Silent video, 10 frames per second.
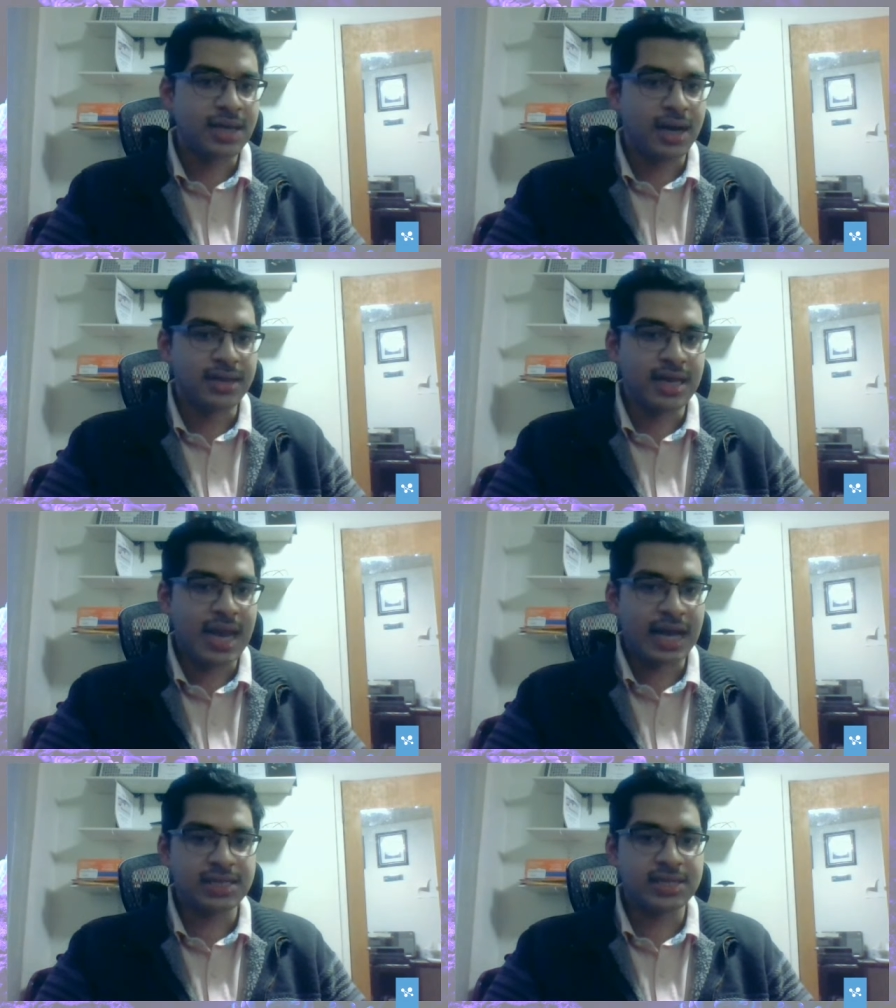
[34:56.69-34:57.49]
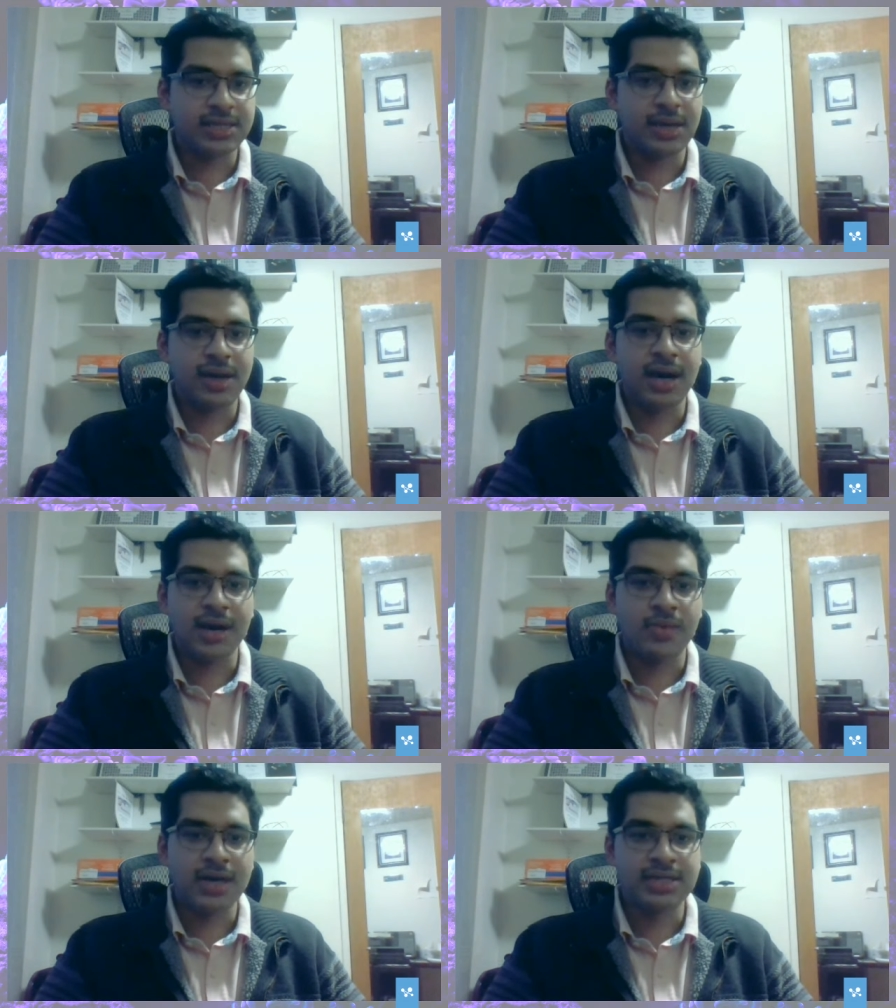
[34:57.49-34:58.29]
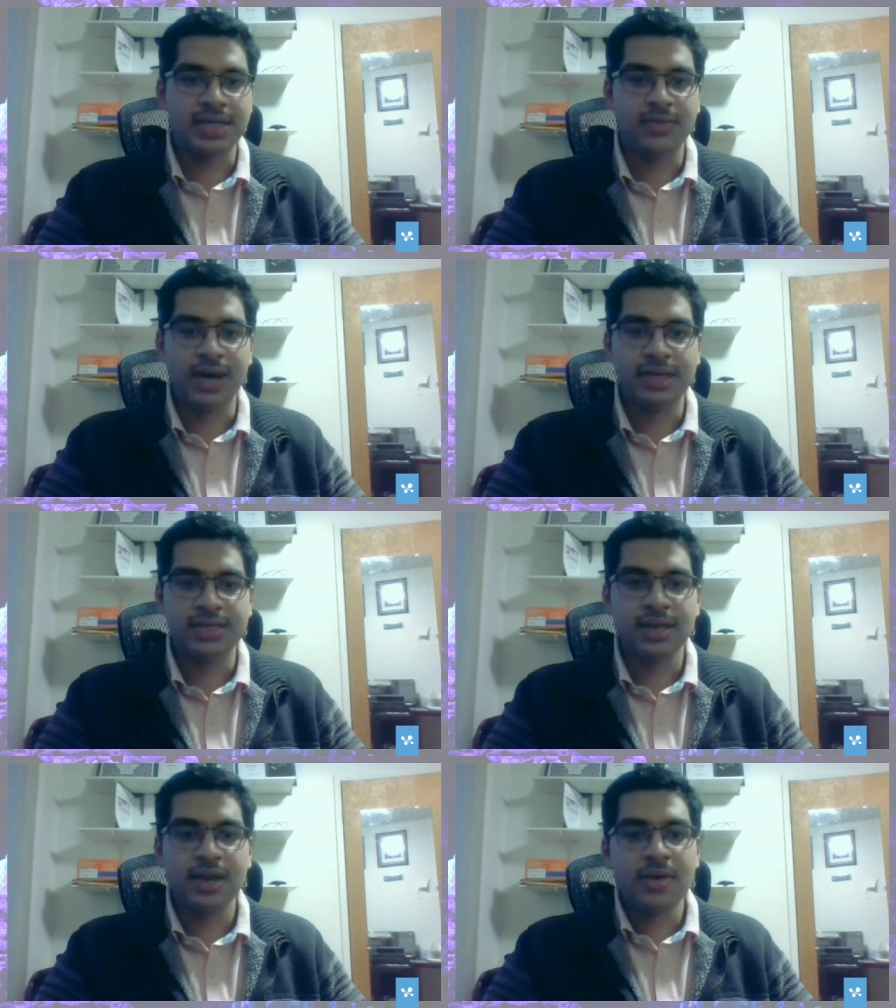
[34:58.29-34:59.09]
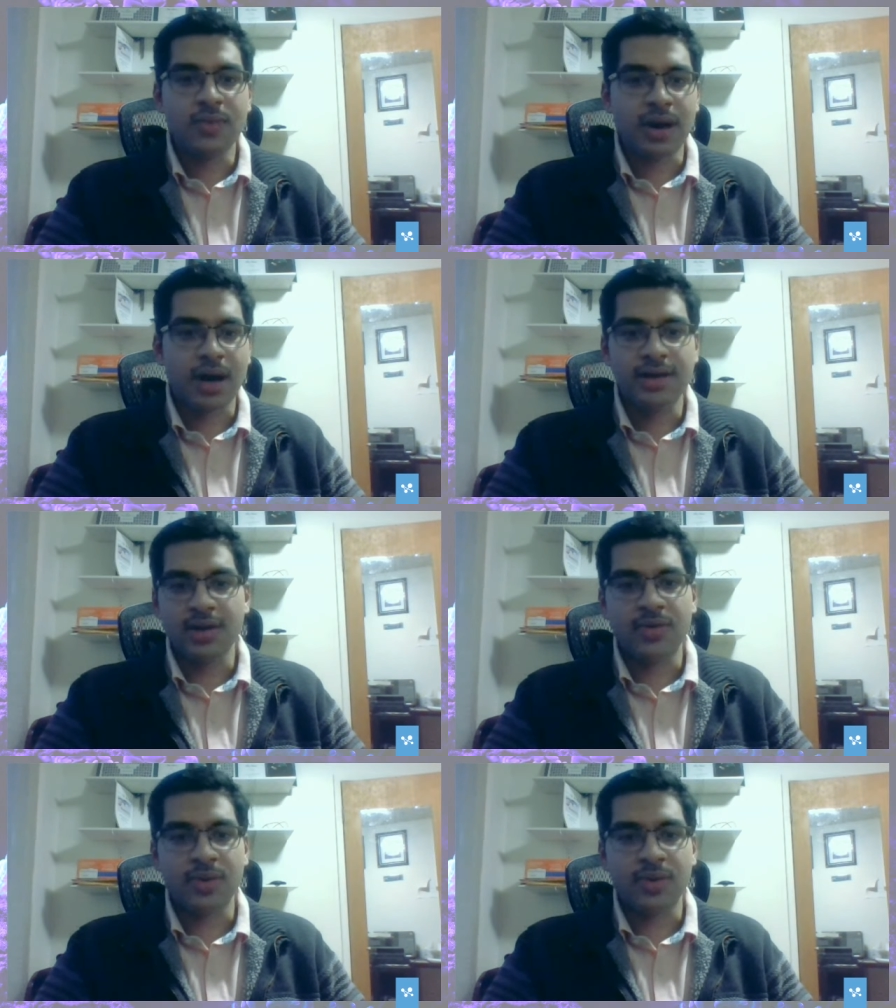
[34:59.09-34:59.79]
The next question was, what other